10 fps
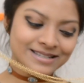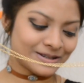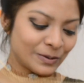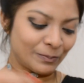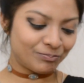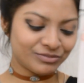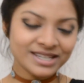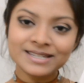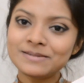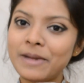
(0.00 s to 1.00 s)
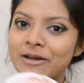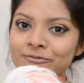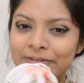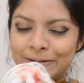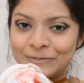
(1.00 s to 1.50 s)
So this is my
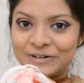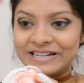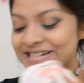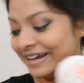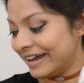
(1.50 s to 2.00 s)
favorite.